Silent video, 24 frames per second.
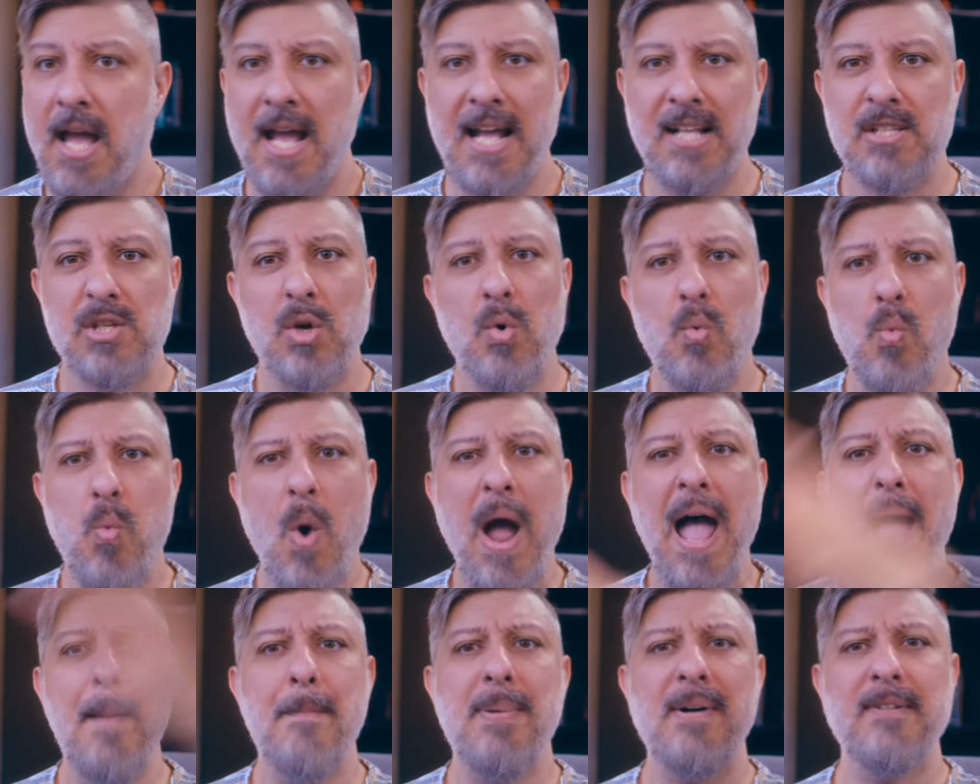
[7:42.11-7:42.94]
It's a
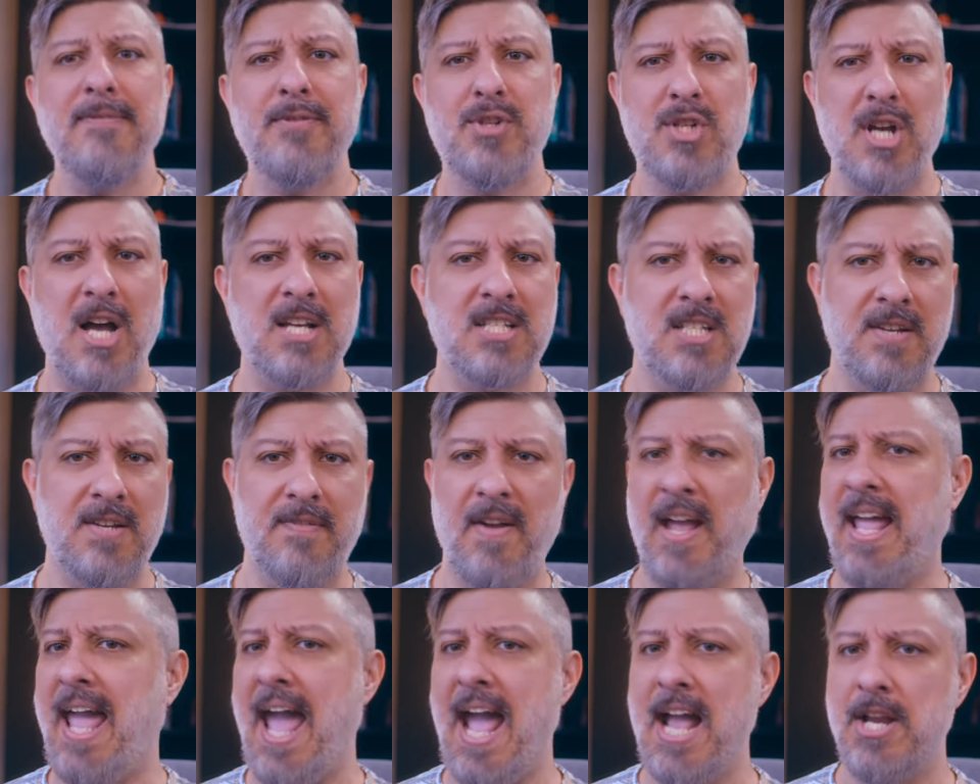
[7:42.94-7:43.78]
web of
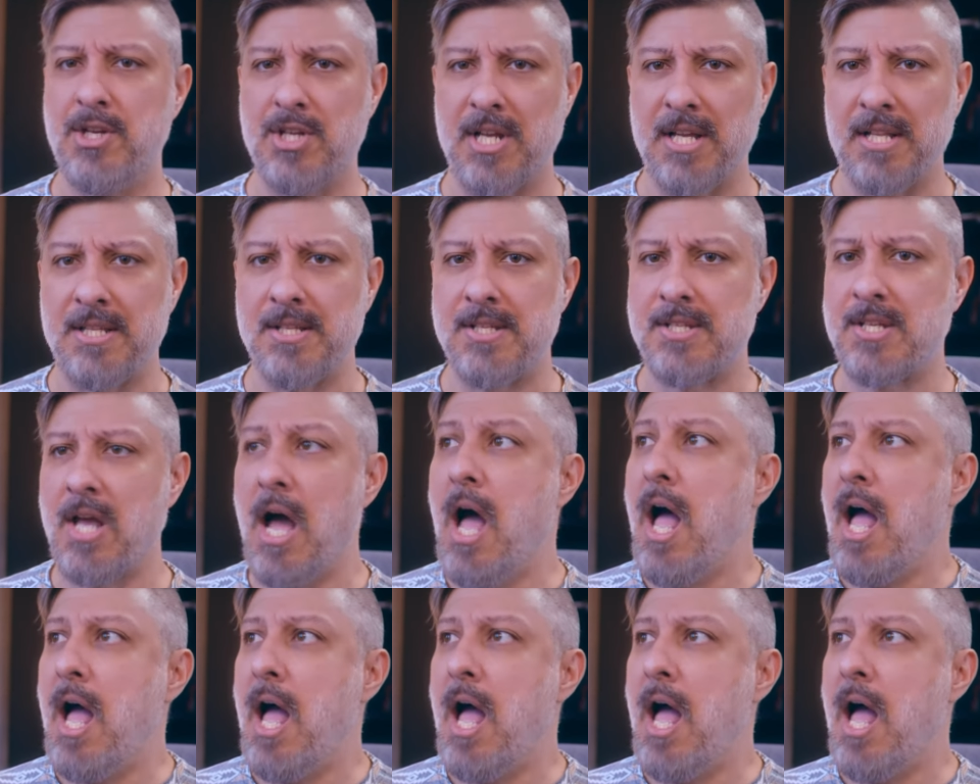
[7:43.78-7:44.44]
justifications.